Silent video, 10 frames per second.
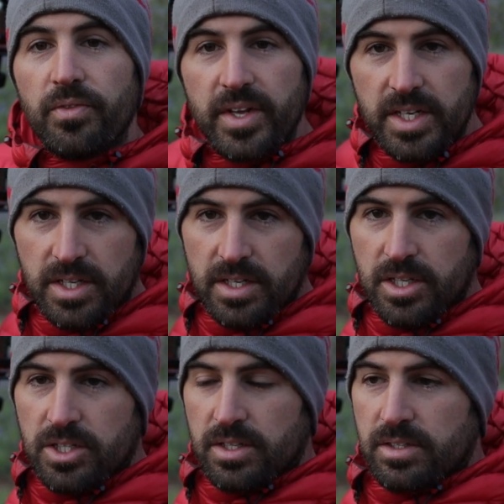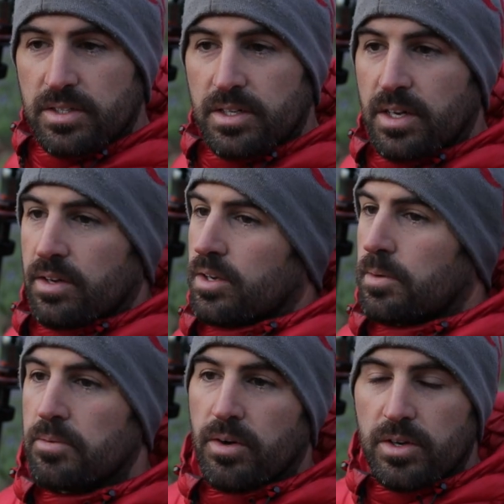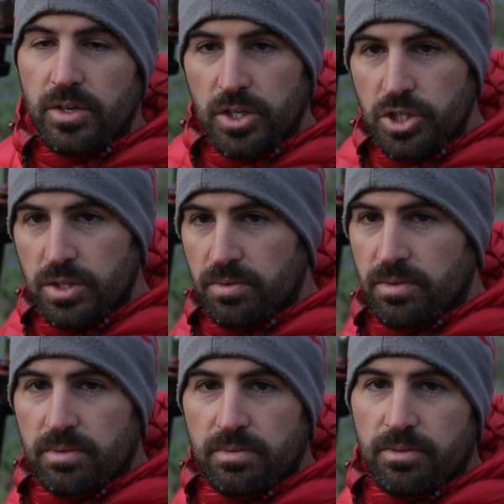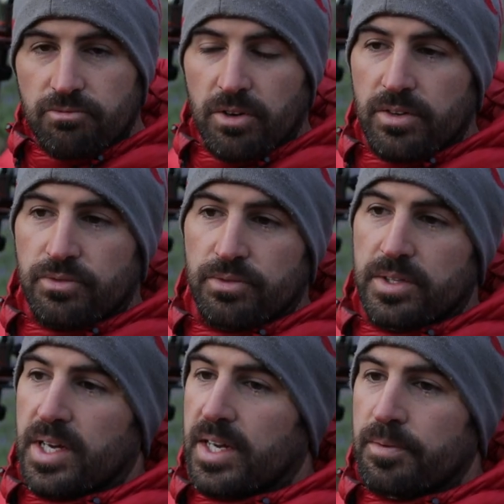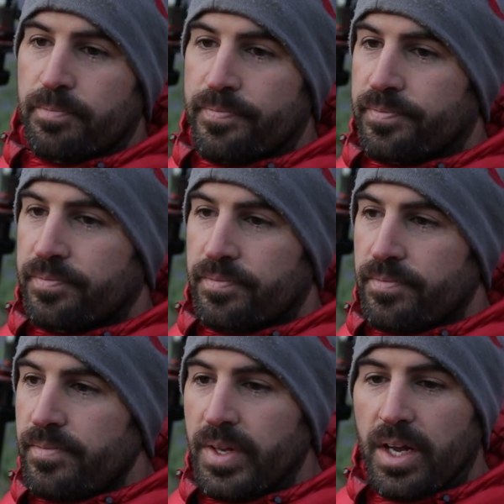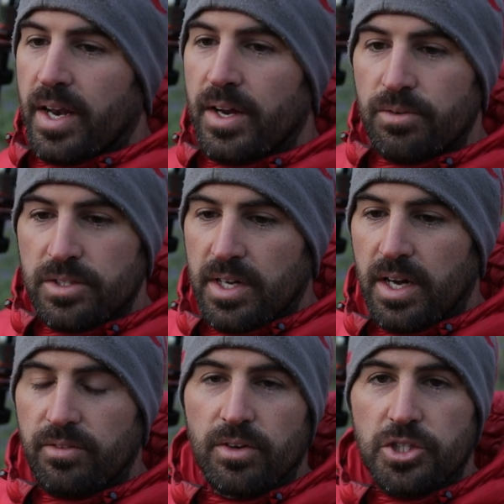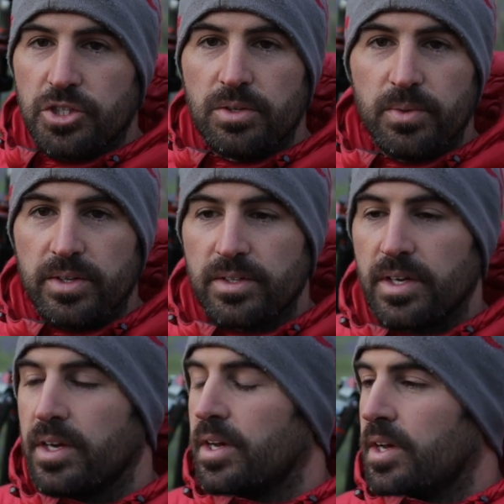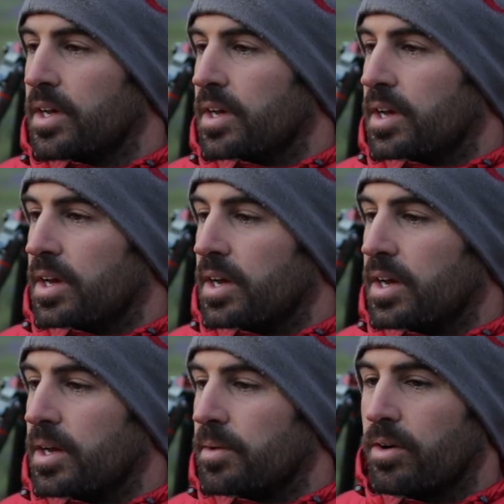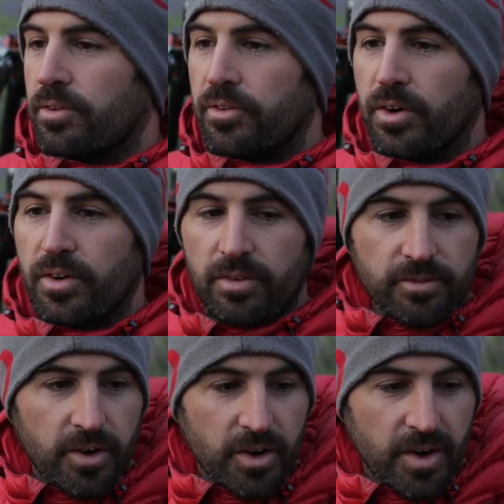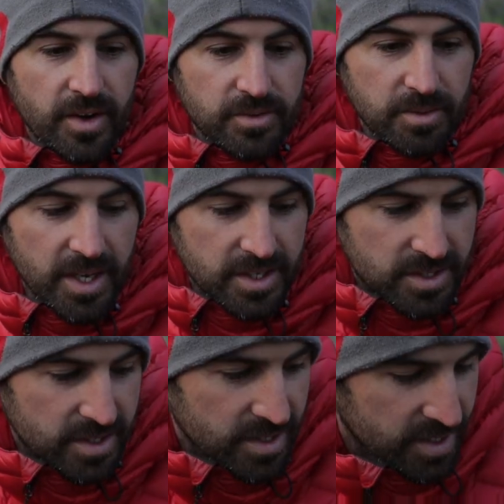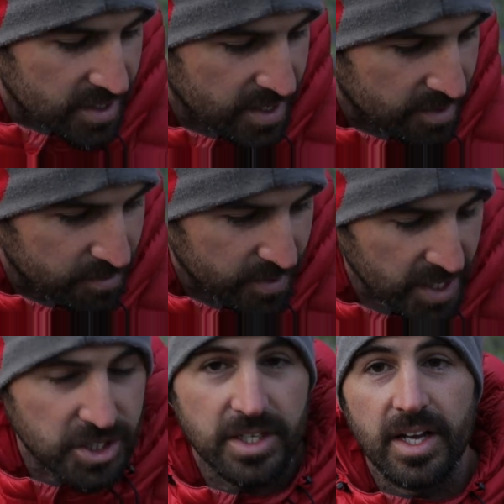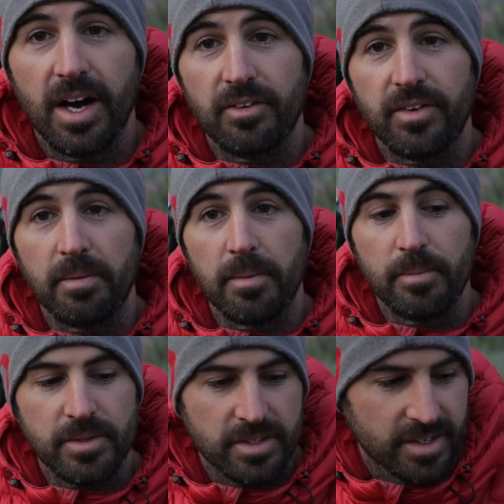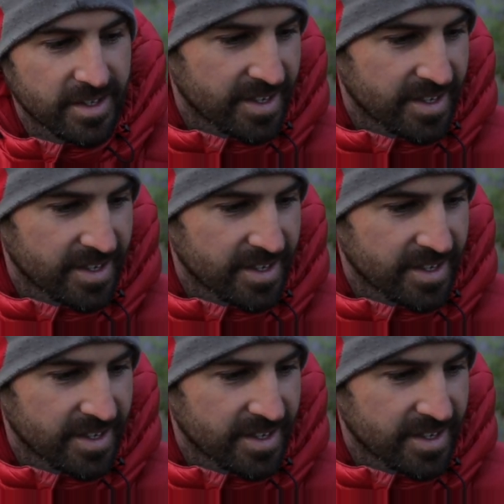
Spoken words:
want these conditions, you know, don't get me wrong, you can shoot right through the day. Later on today, I've got a shoot with, I've got photographs from kids. Actually, they are family members.